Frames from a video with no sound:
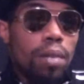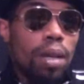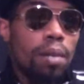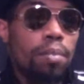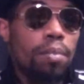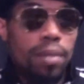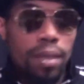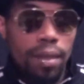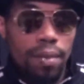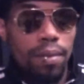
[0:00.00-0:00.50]
I
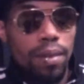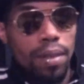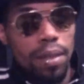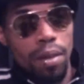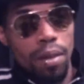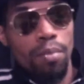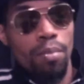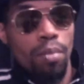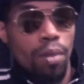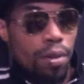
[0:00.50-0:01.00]
believe that
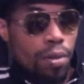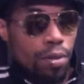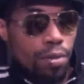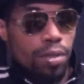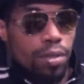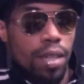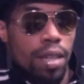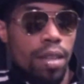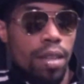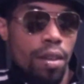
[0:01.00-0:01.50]
they're
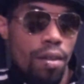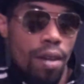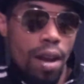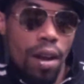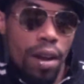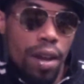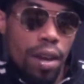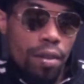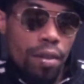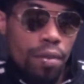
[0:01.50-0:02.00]
brothers and they're
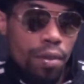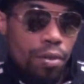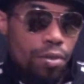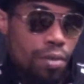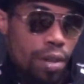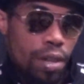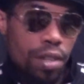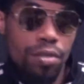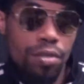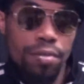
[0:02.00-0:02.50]
out here and they're
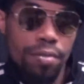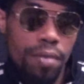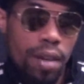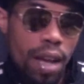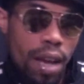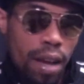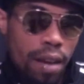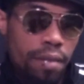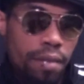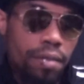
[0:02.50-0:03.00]
trying to
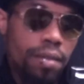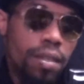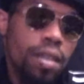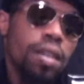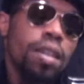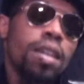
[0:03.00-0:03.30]
survive.